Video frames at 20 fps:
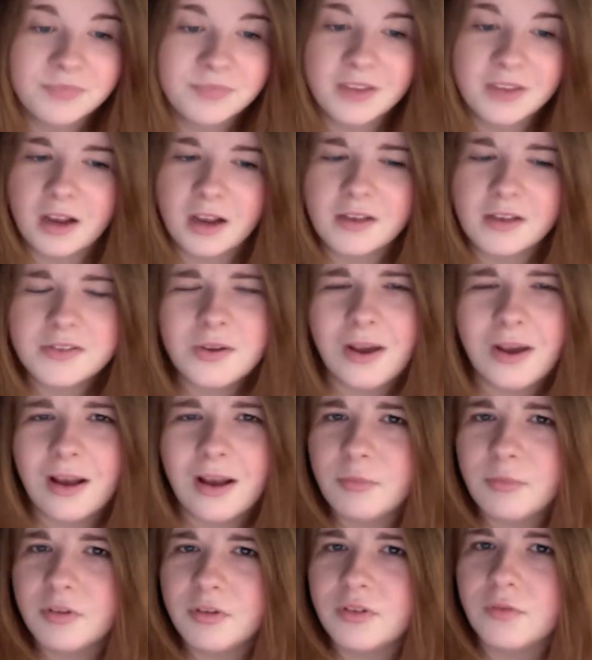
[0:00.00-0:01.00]
Also,
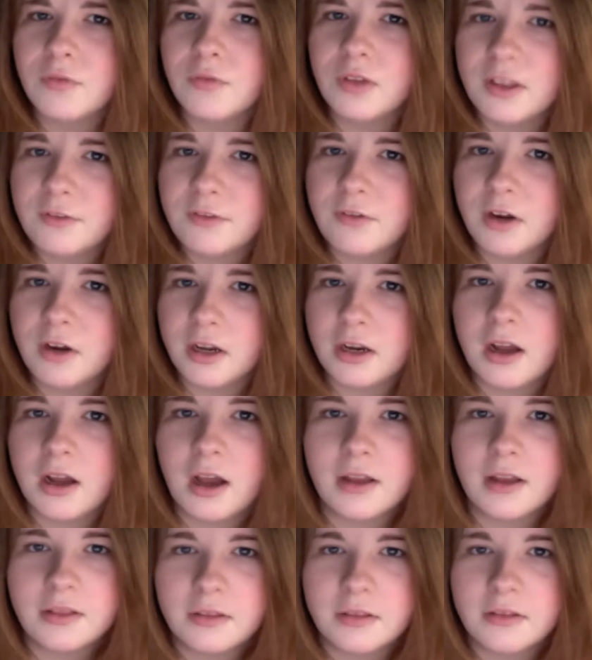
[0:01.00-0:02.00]
Adam looked really fucking
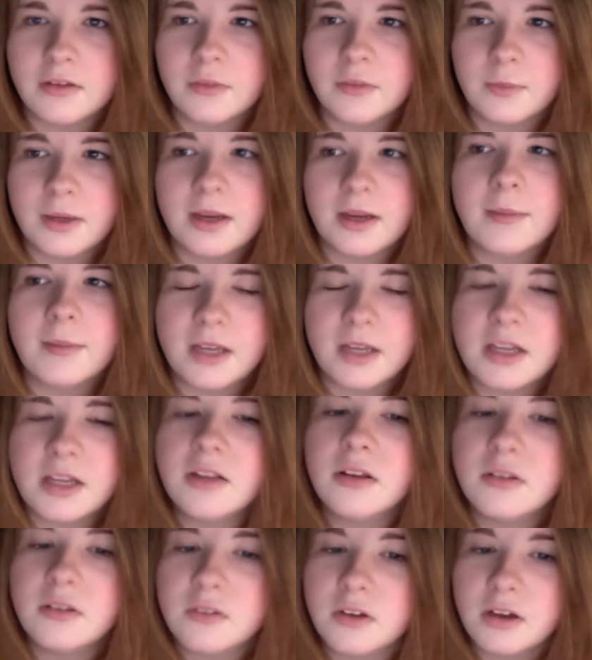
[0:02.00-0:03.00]
hot this week. I mean, he
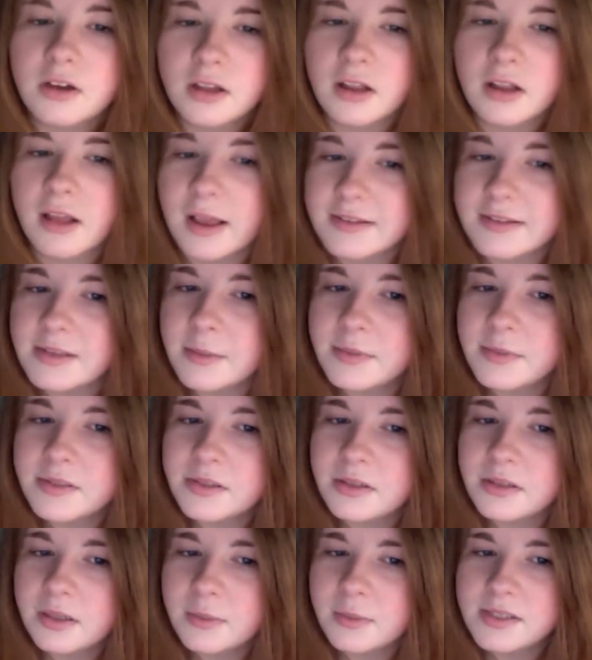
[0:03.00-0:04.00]
looked good in the last
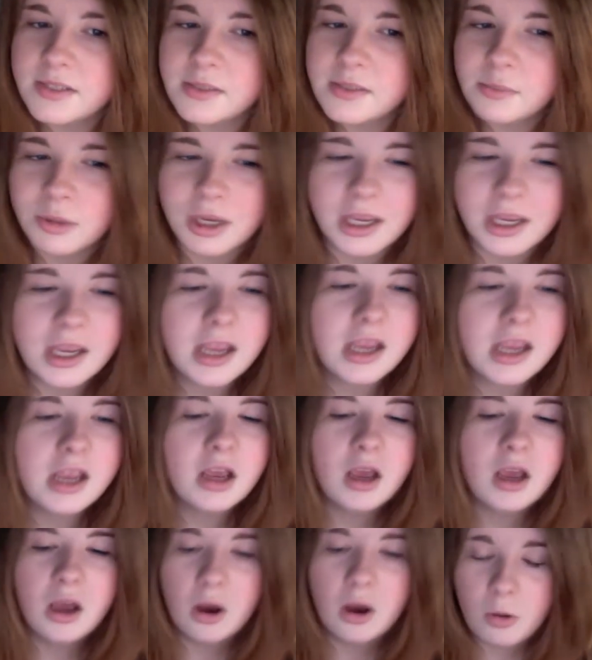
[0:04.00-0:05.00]
episode he was in, but
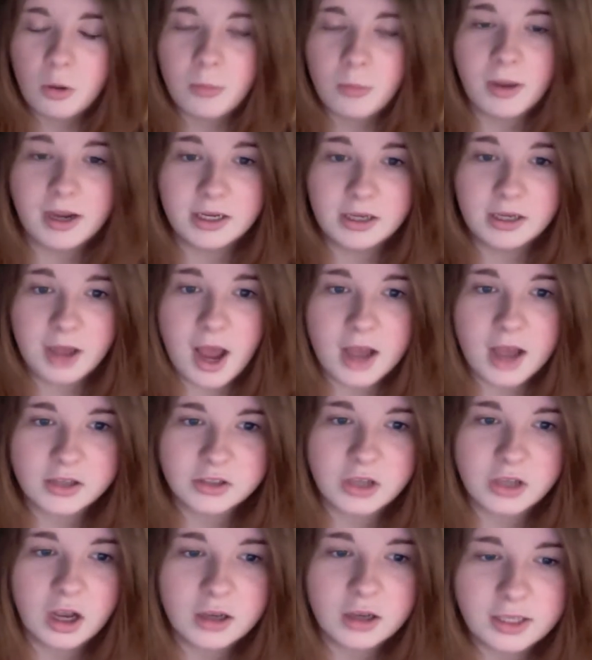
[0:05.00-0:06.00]
oh my
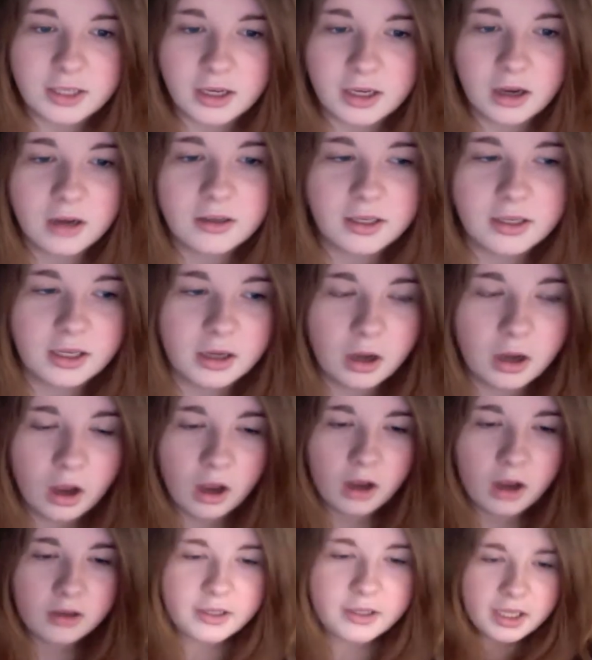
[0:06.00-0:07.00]
gosh, hunky, hunky,
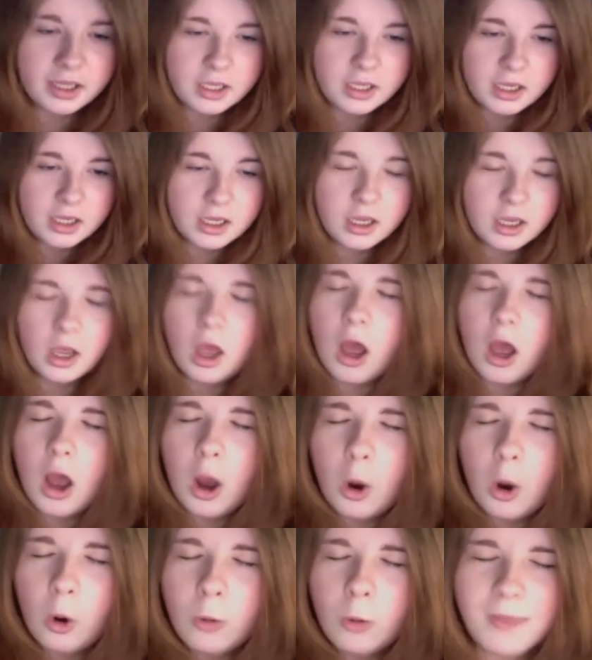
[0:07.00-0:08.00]
hunky.
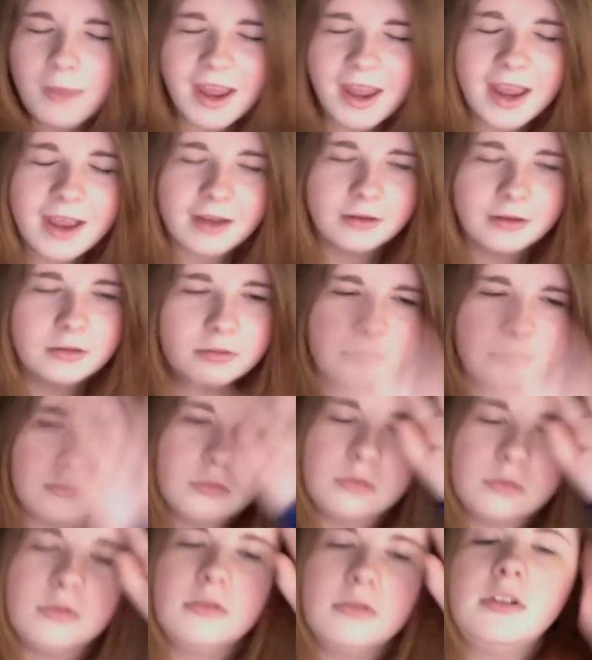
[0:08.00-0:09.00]
Oh man,
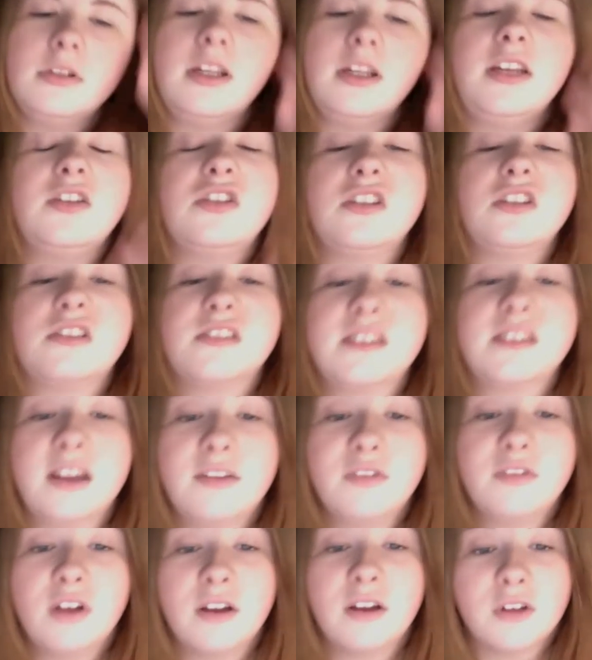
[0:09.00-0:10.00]
ooh, he shouldn't just
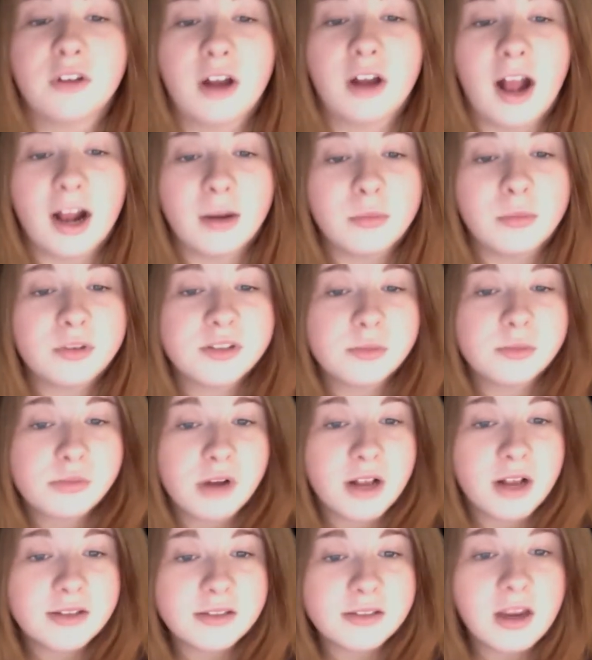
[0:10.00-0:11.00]
stay forever. Adam was
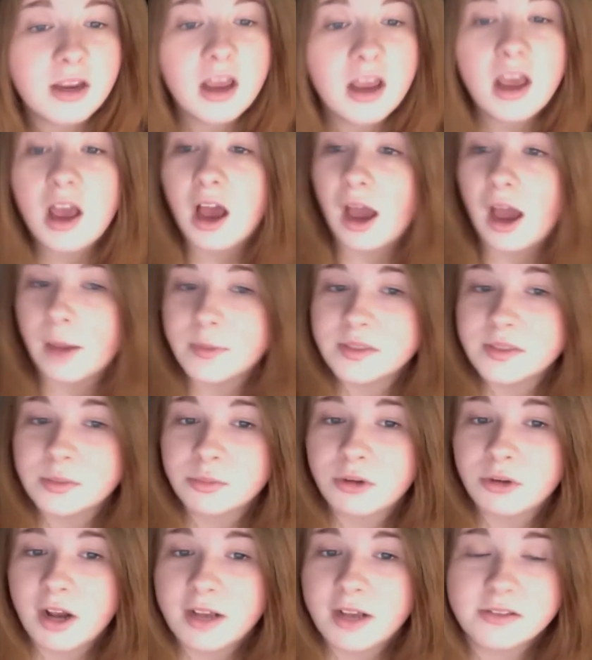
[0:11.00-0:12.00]
impressed. I was
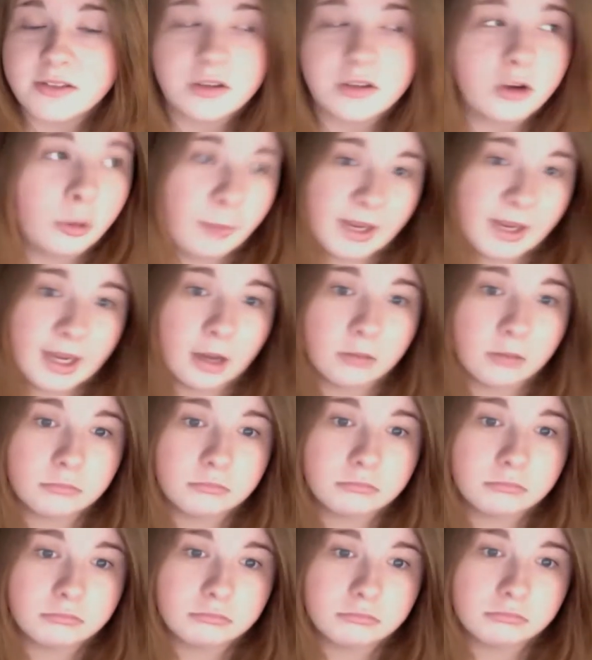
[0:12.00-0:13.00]
impressed. Now go make out.
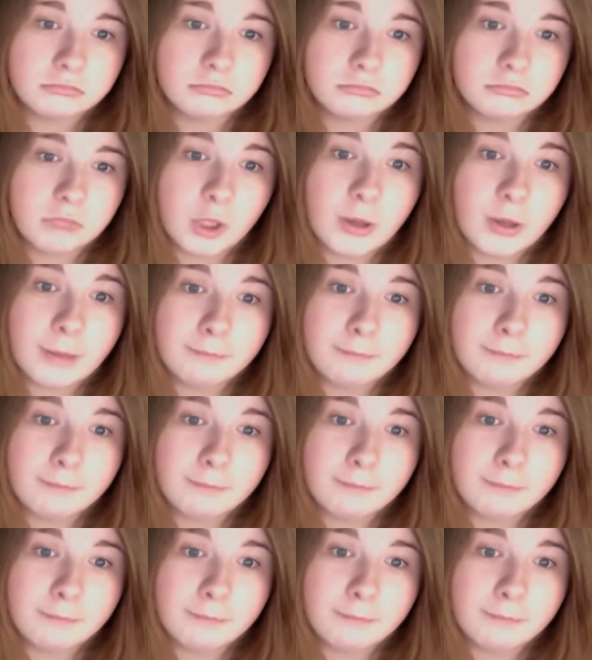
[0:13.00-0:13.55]
Okay.